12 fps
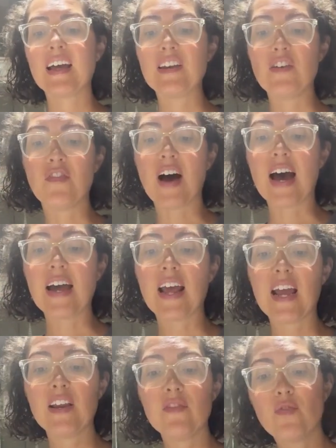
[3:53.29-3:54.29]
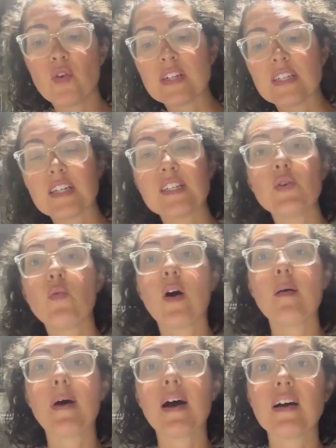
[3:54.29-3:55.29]
Divide
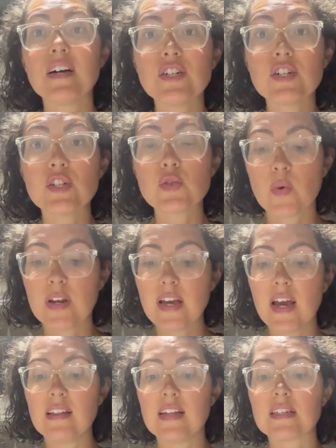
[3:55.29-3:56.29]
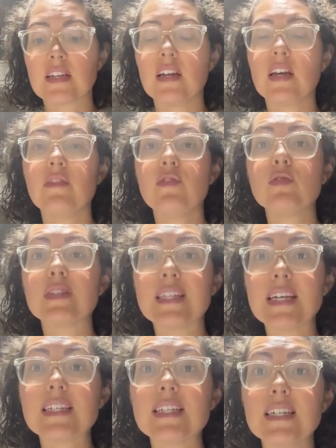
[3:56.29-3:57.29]
$84.61 by 128. That's going to give you
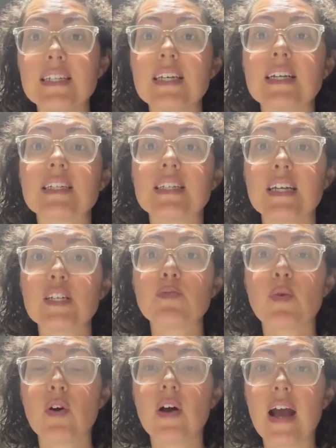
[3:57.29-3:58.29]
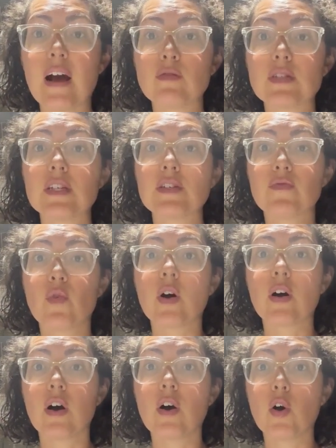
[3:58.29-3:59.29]
66 cents per ounces for
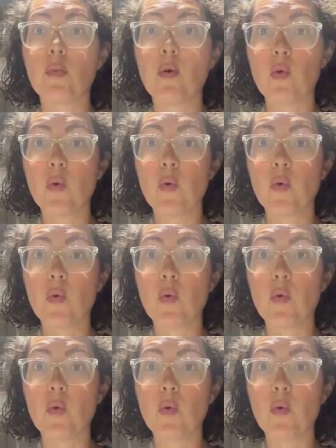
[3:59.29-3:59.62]
jojoba